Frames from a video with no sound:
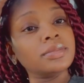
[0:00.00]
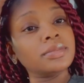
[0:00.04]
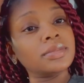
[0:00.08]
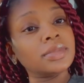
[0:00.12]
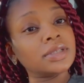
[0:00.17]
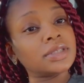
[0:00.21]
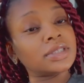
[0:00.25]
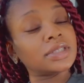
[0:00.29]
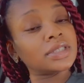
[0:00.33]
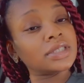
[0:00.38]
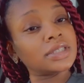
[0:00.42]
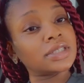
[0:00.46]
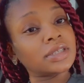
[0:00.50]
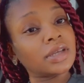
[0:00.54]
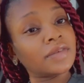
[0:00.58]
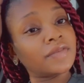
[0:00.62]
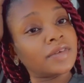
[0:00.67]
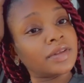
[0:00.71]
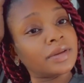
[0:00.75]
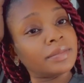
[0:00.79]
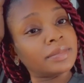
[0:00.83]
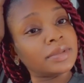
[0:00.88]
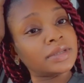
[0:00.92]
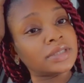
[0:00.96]
But since I'm
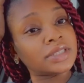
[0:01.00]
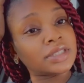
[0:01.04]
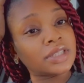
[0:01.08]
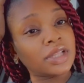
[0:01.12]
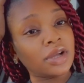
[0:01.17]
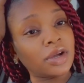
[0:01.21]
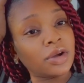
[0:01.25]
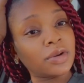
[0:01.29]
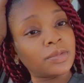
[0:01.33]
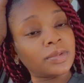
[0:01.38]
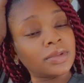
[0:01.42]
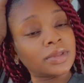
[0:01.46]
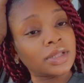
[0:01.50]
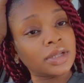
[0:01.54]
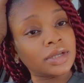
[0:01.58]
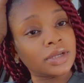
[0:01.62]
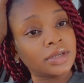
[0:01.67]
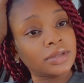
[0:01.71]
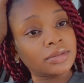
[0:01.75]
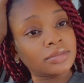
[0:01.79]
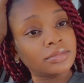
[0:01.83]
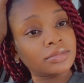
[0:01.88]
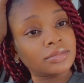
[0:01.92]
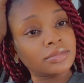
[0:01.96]
going to be stuck with
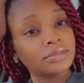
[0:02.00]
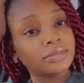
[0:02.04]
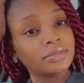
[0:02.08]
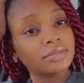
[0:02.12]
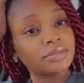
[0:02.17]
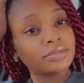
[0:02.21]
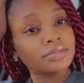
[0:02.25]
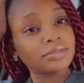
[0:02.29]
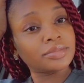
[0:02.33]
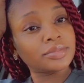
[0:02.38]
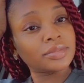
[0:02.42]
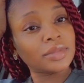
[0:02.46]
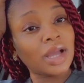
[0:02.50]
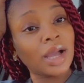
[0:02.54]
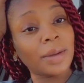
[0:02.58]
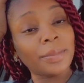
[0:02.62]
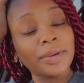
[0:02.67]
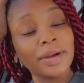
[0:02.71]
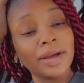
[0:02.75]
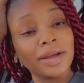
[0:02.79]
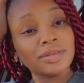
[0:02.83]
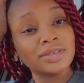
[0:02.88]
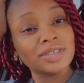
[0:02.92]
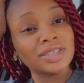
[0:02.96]
them, I
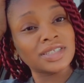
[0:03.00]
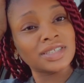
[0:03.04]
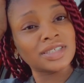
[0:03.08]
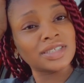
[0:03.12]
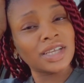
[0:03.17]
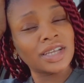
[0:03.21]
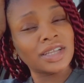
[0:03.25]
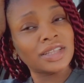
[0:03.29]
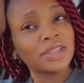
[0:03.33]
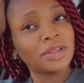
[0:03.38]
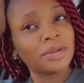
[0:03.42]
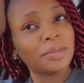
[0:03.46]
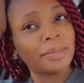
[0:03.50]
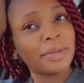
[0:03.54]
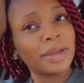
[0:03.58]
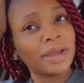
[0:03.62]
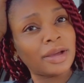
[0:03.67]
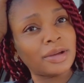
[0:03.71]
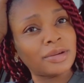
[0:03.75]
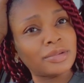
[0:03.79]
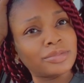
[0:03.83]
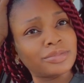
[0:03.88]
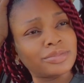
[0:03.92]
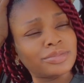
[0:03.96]
probably just take them
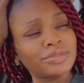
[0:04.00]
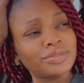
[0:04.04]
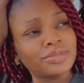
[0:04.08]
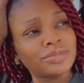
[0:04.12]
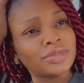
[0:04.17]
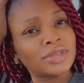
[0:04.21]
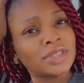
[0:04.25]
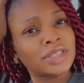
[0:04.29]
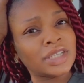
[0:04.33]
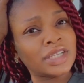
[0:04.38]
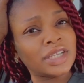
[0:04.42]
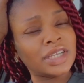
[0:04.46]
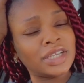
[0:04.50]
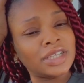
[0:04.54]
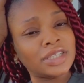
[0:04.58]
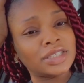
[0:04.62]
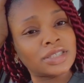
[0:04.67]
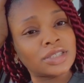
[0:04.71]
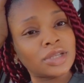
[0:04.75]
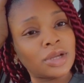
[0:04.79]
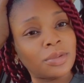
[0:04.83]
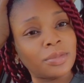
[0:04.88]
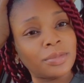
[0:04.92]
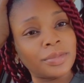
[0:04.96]
out to eat
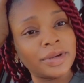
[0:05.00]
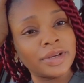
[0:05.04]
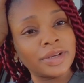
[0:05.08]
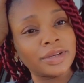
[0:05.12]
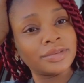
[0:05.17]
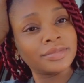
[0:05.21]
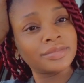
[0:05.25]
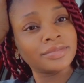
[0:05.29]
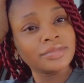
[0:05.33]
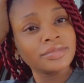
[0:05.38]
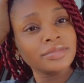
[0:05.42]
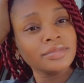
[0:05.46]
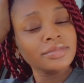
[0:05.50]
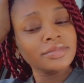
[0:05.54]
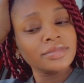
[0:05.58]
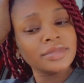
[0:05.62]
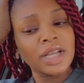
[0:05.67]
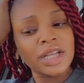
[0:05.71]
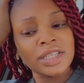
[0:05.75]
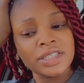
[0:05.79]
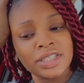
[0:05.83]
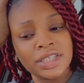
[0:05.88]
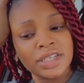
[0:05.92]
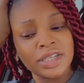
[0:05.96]
somewhere
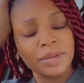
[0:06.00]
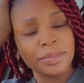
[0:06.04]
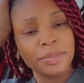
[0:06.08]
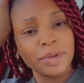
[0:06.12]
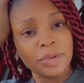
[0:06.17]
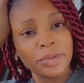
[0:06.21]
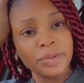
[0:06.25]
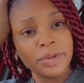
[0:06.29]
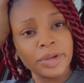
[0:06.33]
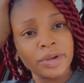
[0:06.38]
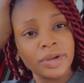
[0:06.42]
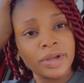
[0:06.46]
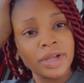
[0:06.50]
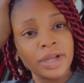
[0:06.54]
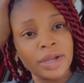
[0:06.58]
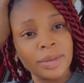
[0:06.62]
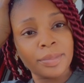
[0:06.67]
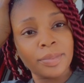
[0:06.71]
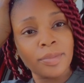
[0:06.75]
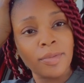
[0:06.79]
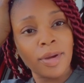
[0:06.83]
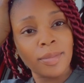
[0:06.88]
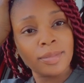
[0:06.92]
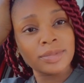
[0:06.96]
until the Muriel hair
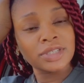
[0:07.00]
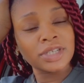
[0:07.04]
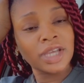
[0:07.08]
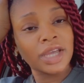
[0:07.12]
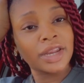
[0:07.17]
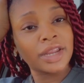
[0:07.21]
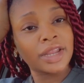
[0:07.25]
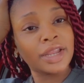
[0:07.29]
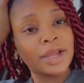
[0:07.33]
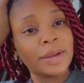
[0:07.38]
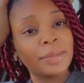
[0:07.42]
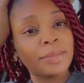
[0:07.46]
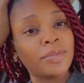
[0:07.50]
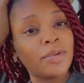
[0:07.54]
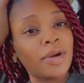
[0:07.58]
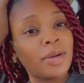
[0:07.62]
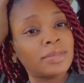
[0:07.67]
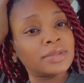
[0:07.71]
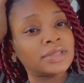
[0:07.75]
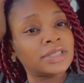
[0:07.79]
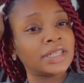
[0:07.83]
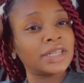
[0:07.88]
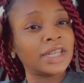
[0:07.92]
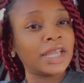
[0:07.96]
appointment. She got a hair
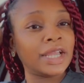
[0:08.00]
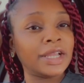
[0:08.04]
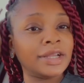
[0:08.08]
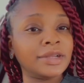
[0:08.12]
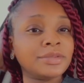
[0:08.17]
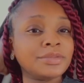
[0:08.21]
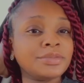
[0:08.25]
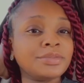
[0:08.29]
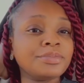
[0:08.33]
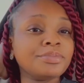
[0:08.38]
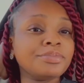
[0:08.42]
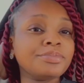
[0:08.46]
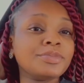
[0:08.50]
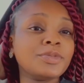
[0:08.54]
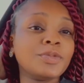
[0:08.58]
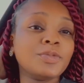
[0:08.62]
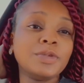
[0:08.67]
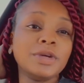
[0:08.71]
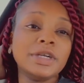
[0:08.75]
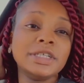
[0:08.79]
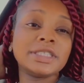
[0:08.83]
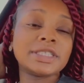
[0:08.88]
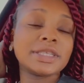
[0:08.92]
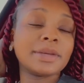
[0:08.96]
appointment today
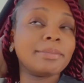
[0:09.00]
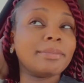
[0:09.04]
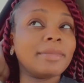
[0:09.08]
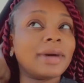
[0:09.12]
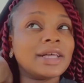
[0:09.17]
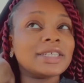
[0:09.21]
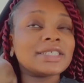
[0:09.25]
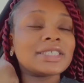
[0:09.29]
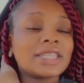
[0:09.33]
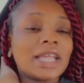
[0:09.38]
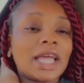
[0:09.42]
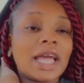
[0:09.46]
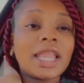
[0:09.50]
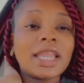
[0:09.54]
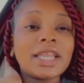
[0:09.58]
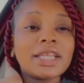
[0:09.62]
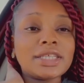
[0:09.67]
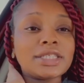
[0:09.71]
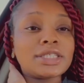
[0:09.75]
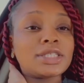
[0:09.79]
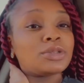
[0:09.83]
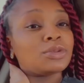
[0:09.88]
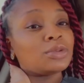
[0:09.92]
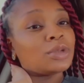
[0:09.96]
with my
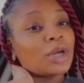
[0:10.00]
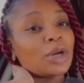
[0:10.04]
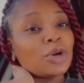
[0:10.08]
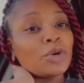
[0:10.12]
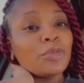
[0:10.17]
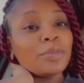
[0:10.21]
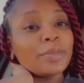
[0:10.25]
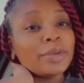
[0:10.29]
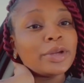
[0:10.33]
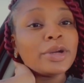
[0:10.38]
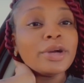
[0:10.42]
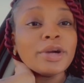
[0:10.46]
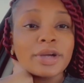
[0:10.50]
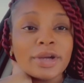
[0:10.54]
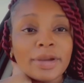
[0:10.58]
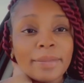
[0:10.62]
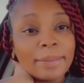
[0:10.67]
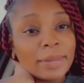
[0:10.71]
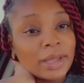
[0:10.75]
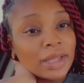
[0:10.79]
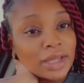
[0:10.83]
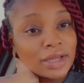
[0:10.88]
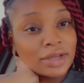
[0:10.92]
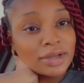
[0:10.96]
stylist, you know, who be
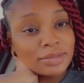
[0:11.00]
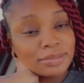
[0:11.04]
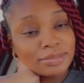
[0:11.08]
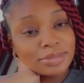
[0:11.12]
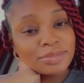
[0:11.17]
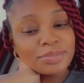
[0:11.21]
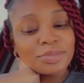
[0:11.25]
hooking me up.